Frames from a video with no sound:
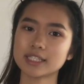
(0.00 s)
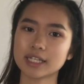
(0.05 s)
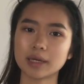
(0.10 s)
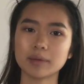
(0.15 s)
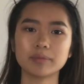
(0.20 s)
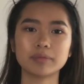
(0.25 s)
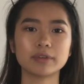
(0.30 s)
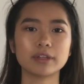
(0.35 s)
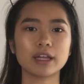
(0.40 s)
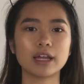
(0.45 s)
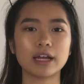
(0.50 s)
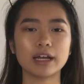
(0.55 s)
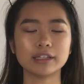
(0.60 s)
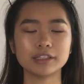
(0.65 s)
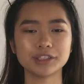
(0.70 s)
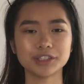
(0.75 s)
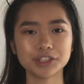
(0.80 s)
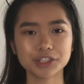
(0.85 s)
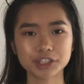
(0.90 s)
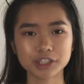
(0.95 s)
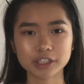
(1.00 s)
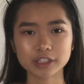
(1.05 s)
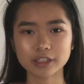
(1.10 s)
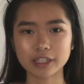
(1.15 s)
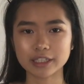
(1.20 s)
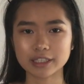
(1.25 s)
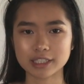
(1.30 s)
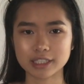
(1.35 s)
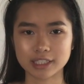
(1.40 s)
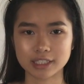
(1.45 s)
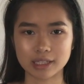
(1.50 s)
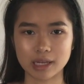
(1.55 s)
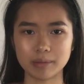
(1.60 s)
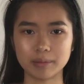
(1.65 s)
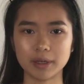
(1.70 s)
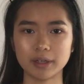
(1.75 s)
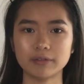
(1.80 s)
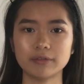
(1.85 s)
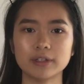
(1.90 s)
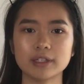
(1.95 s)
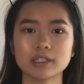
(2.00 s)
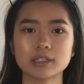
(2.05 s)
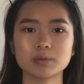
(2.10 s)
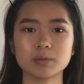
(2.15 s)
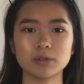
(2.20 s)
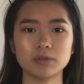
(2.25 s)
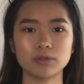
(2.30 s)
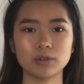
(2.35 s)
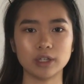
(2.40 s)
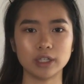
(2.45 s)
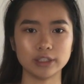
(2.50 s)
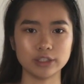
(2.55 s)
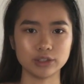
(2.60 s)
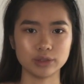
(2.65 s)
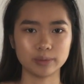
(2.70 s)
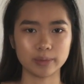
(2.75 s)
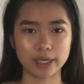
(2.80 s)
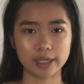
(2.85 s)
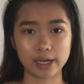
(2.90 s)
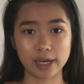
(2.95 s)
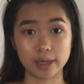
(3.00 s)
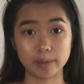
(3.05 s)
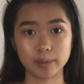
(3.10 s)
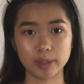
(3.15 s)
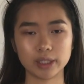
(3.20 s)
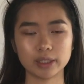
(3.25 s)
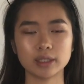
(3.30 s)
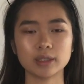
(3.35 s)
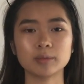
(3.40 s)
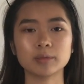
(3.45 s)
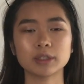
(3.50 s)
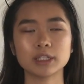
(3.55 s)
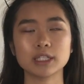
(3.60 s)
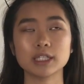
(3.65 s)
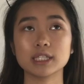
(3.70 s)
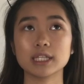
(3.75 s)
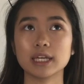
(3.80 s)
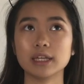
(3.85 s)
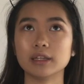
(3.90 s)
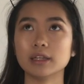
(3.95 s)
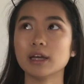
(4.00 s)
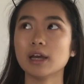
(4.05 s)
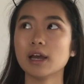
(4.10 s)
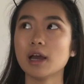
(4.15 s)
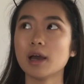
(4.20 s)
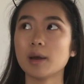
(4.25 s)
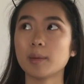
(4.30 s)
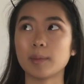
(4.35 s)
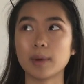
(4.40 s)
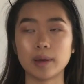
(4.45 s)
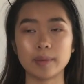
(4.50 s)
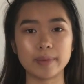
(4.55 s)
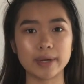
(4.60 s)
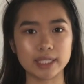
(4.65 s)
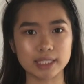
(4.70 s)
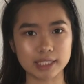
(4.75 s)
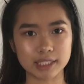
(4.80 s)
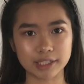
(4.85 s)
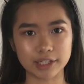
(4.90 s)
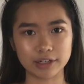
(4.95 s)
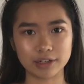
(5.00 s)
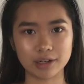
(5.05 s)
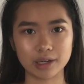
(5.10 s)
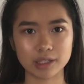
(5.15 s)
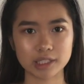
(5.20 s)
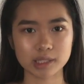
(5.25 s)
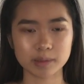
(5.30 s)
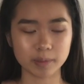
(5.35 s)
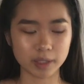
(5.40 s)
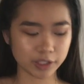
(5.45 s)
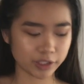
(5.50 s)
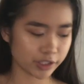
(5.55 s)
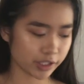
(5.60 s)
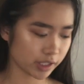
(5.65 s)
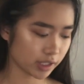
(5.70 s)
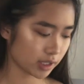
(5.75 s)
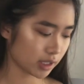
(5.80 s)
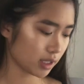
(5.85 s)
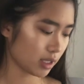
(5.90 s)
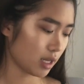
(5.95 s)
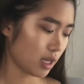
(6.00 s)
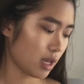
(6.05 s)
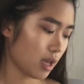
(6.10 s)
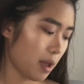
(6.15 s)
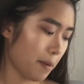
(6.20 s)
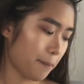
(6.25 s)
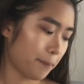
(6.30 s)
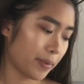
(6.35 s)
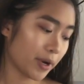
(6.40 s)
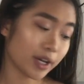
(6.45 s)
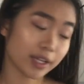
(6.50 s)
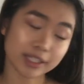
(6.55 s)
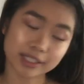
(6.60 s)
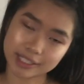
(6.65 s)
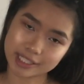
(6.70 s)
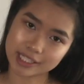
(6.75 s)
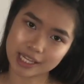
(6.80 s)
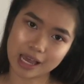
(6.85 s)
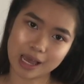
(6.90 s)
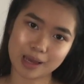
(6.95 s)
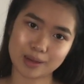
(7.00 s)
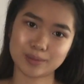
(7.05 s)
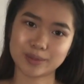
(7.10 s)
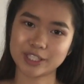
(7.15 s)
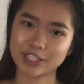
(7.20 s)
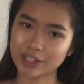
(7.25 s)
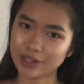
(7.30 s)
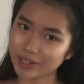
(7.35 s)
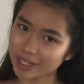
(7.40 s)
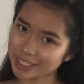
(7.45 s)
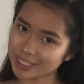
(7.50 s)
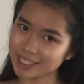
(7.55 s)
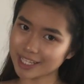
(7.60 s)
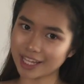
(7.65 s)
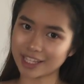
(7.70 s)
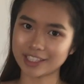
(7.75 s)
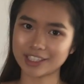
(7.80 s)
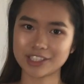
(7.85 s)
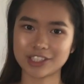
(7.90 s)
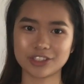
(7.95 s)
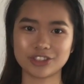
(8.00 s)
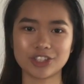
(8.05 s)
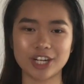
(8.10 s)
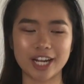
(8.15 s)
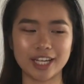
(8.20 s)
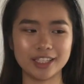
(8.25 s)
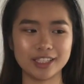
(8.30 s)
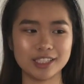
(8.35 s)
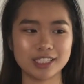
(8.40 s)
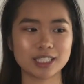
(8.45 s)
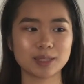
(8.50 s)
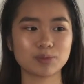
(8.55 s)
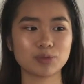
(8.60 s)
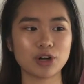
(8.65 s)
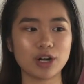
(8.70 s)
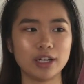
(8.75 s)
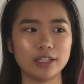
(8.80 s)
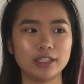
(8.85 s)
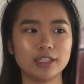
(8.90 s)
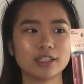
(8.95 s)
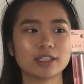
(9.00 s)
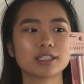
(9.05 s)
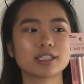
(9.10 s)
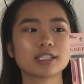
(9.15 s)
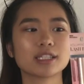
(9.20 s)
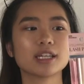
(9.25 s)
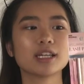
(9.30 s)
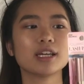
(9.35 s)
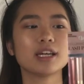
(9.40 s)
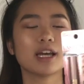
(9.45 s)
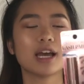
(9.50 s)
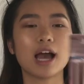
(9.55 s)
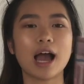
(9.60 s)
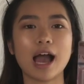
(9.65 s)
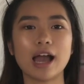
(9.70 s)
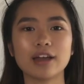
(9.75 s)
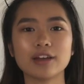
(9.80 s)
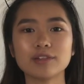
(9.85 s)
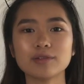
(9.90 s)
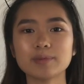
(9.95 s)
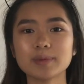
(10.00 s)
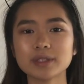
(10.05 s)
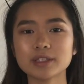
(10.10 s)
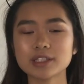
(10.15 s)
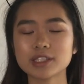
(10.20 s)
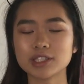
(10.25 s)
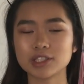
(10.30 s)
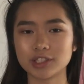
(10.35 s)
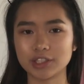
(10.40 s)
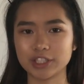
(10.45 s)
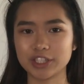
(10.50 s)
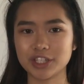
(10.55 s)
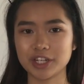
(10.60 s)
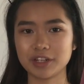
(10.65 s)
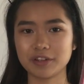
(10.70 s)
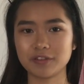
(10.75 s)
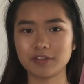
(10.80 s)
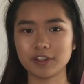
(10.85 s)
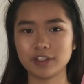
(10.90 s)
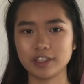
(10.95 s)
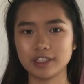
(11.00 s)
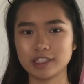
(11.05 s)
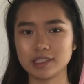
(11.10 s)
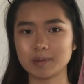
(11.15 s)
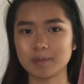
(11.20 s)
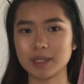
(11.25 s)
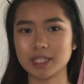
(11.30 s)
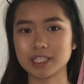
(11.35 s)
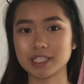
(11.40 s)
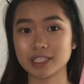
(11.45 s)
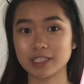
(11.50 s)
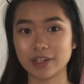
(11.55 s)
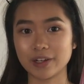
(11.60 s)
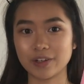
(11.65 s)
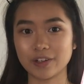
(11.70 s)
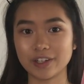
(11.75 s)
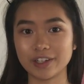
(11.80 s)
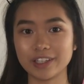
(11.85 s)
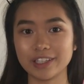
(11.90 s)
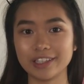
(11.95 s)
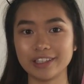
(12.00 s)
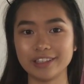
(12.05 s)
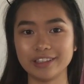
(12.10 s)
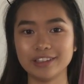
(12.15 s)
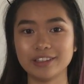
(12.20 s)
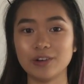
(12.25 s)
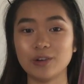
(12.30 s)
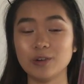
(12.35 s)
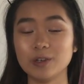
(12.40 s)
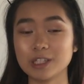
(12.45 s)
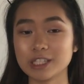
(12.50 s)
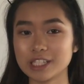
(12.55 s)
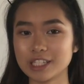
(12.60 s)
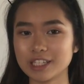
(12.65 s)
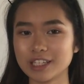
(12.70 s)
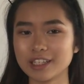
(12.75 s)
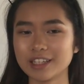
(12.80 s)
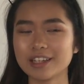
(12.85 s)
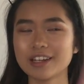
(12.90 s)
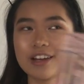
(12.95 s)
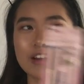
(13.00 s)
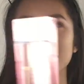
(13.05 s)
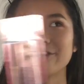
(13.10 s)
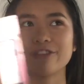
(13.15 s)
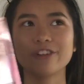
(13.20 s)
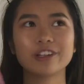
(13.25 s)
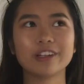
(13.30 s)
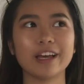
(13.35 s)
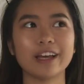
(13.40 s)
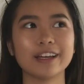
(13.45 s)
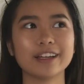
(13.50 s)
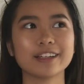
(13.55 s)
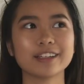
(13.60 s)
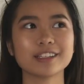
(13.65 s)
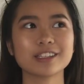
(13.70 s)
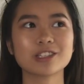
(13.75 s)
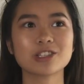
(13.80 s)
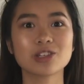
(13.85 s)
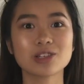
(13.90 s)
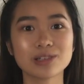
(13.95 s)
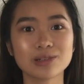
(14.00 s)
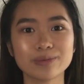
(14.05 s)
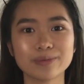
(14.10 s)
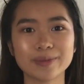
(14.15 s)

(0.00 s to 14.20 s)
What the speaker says: step, I usually like to set my face before I do my eye makeup because then my mascara smudges. But I'm so excited to try this product. I have been searching for this mascara in Ulta for like 2